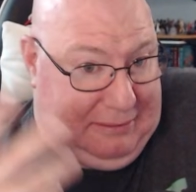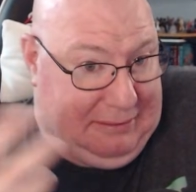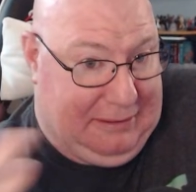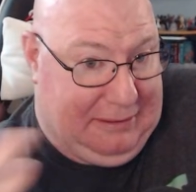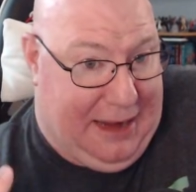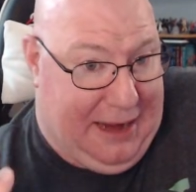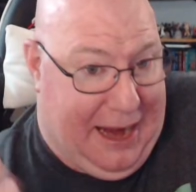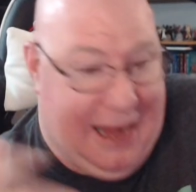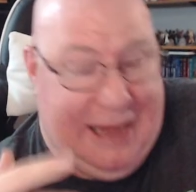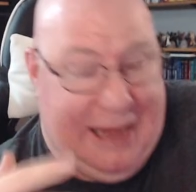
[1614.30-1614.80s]

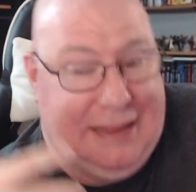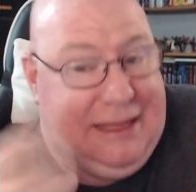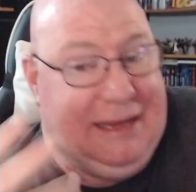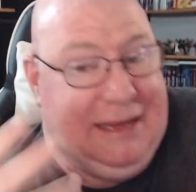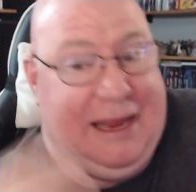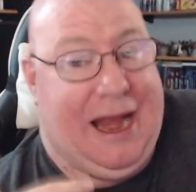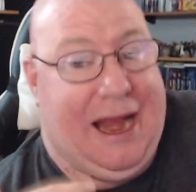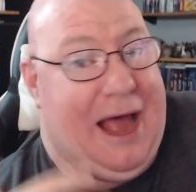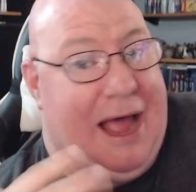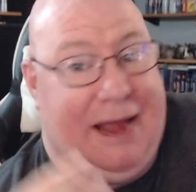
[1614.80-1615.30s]
anything
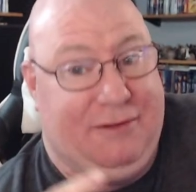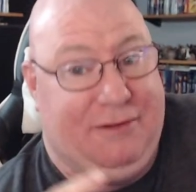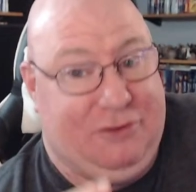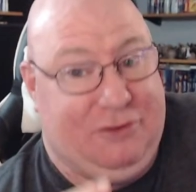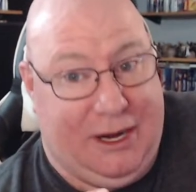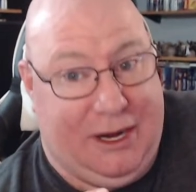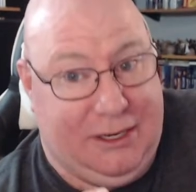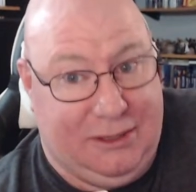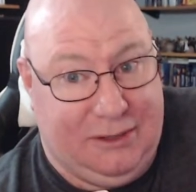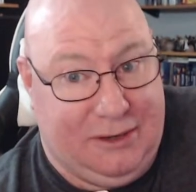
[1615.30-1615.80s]
that I've
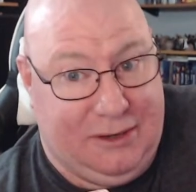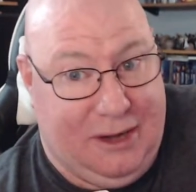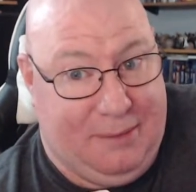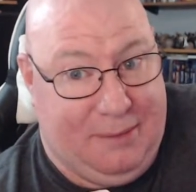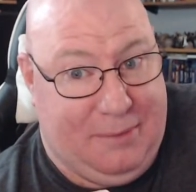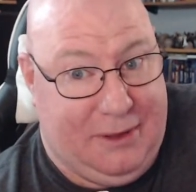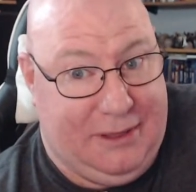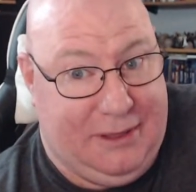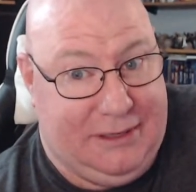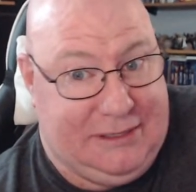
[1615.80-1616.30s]
tried to look
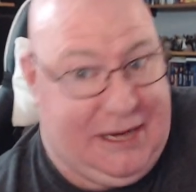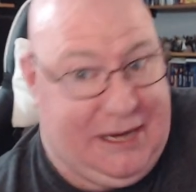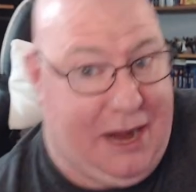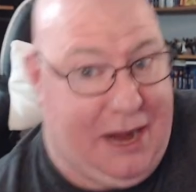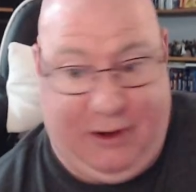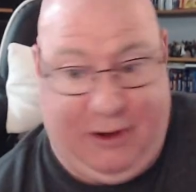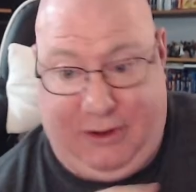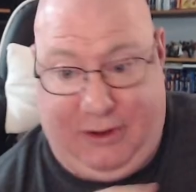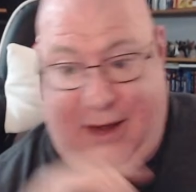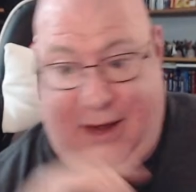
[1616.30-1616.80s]
up on this
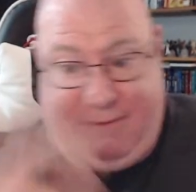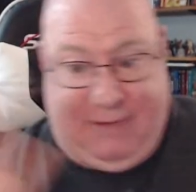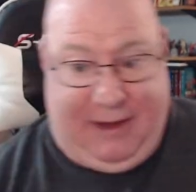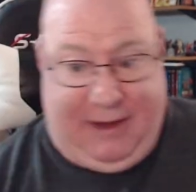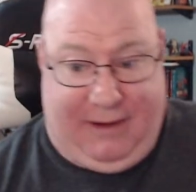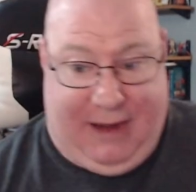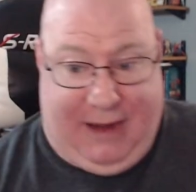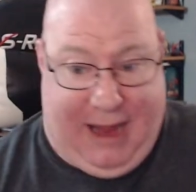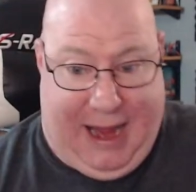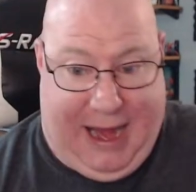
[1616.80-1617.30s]
character,
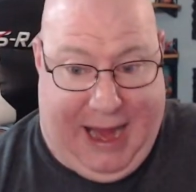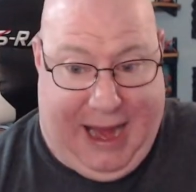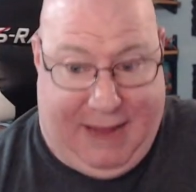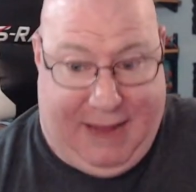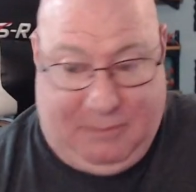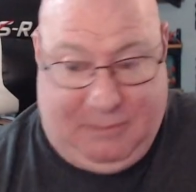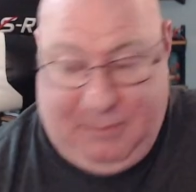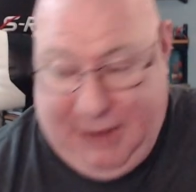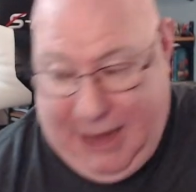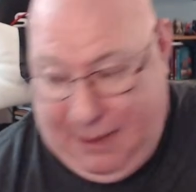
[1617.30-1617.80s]
I
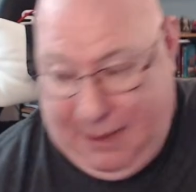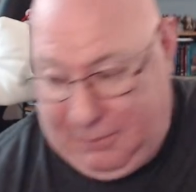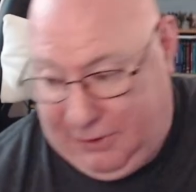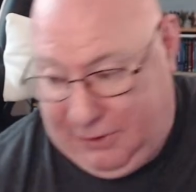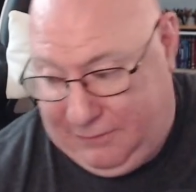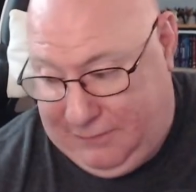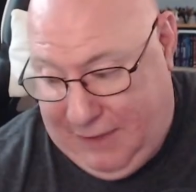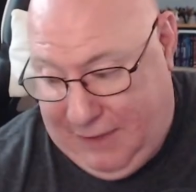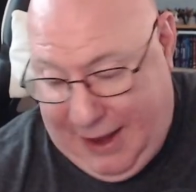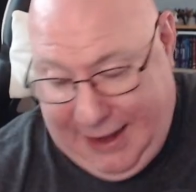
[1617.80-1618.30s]
haven't been able to
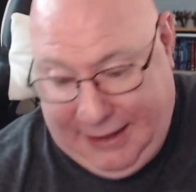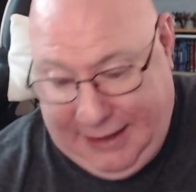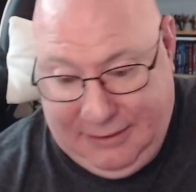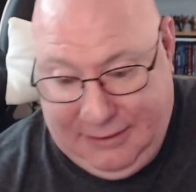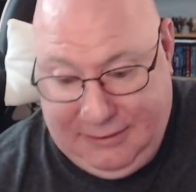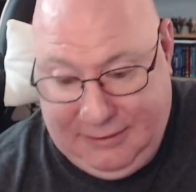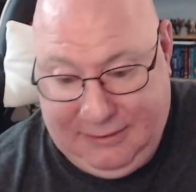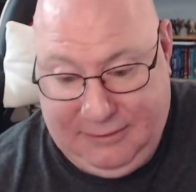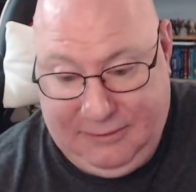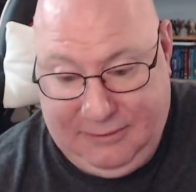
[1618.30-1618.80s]
find
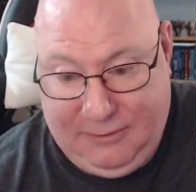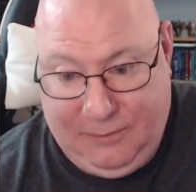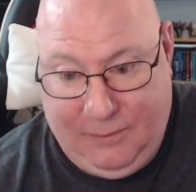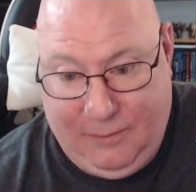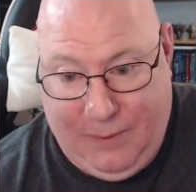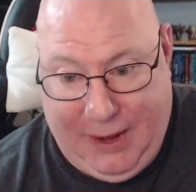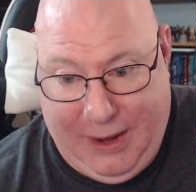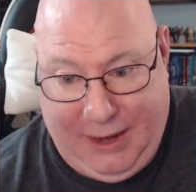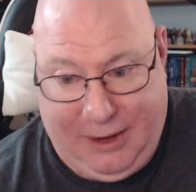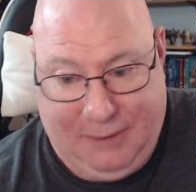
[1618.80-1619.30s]

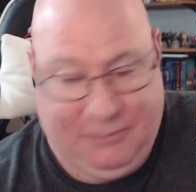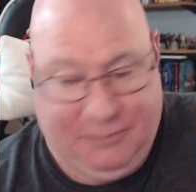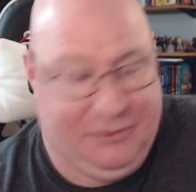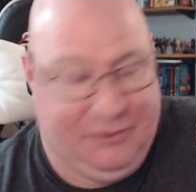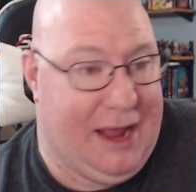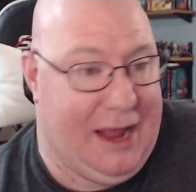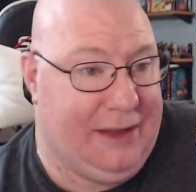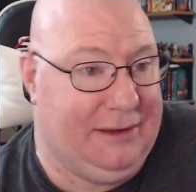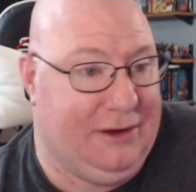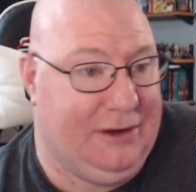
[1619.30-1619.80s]
when it comes
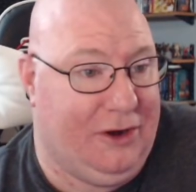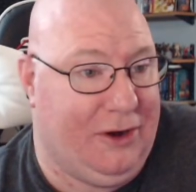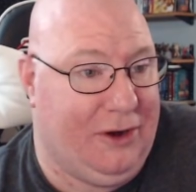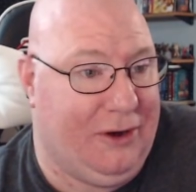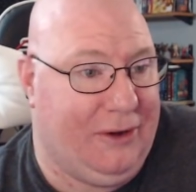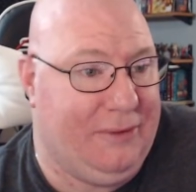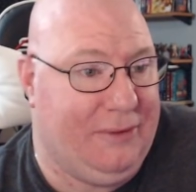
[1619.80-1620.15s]
down to her.